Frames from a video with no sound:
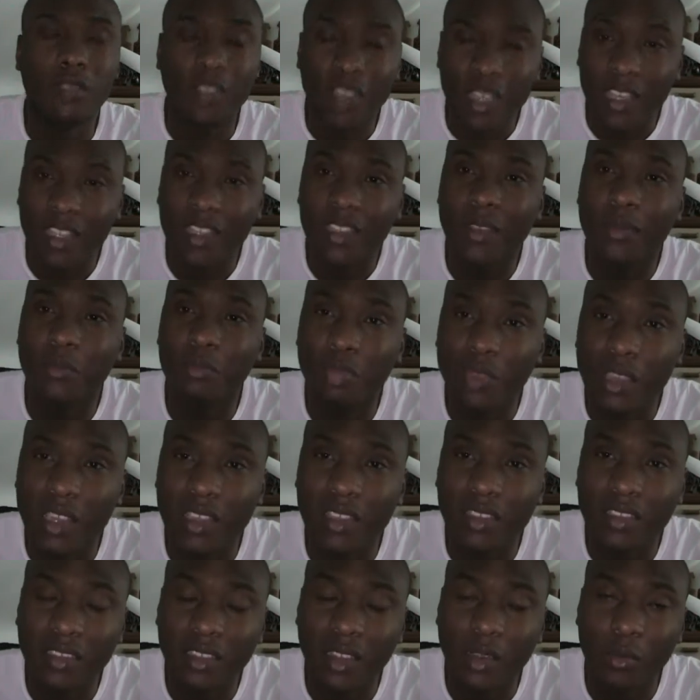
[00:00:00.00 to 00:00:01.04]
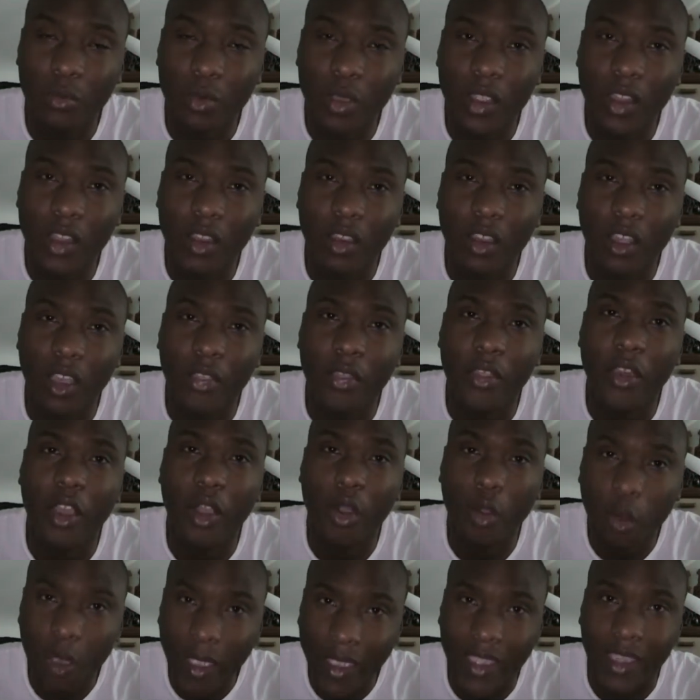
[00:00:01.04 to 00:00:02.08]
need to be somewhere the
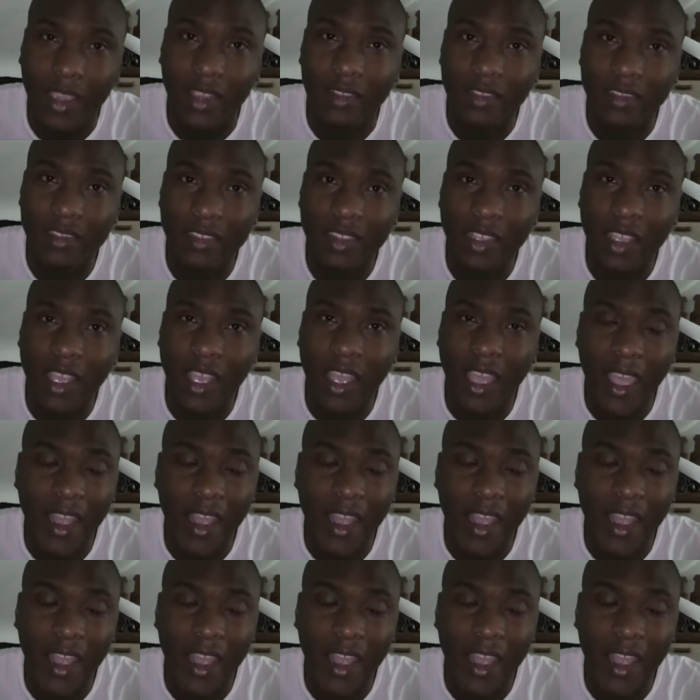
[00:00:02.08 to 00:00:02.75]
quickest.